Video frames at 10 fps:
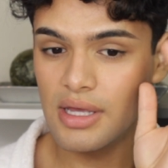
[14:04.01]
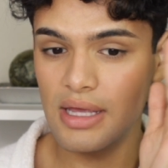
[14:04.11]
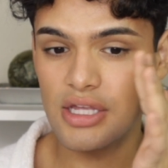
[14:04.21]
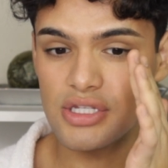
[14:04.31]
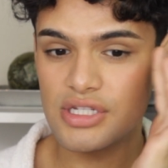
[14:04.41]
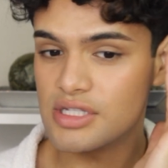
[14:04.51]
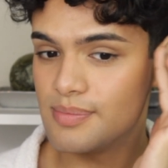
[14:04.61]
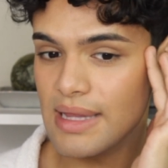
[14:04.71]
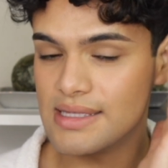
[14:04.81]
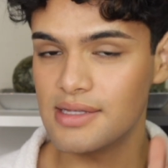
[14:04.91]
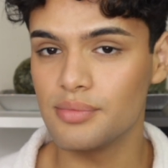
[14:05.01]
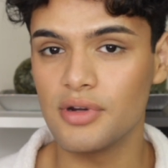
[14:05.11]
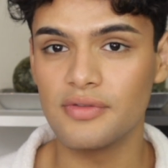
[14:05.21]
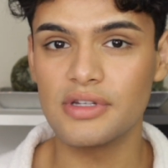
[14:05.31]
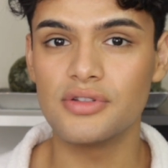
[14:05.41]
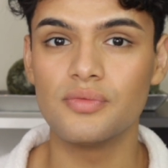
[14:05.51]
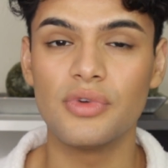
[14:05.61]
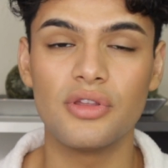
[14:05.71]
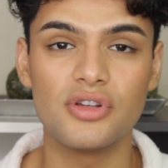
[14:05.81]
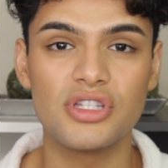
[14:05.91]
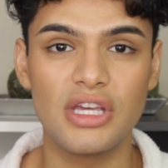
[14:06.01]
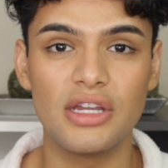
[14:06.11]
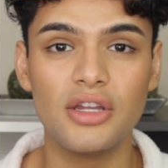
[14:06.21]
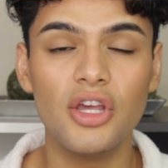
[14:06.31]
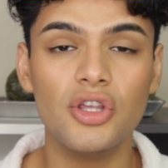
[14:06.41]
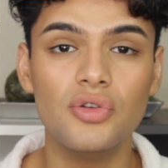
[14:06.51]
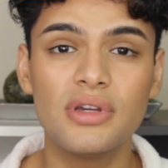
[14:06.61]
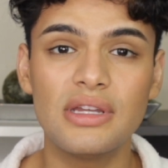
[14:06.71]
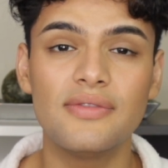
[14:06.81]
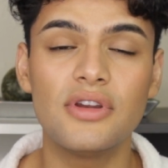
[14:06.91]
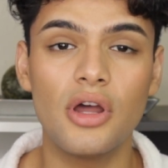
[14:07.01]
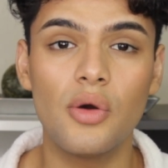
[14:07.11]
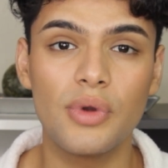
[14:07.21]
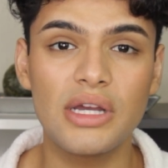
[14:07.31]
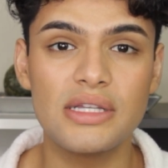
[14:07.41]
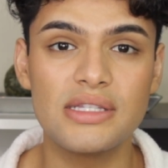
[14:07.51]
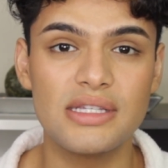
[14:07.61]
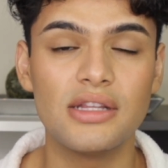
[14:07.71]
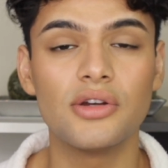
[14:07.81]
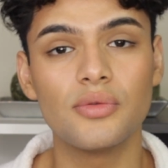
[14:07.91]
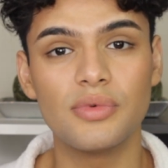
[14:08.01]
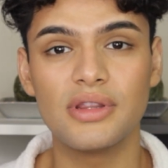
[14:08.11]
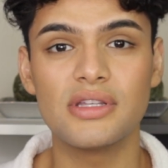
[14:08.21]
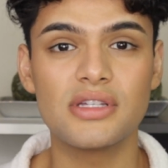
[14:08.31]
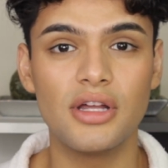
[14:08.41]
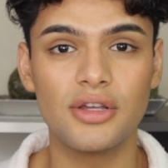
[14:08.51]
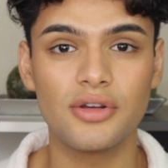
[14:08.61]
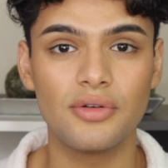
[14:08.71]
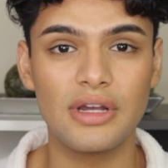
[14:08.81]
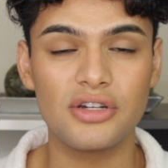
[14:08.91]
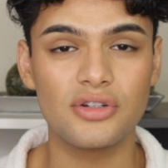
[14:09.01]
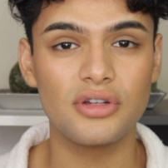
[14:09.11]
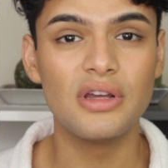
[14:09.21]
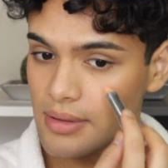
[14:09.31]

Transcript: It just blends in perfect with your skin. You can even not wear concealer with this color corrector.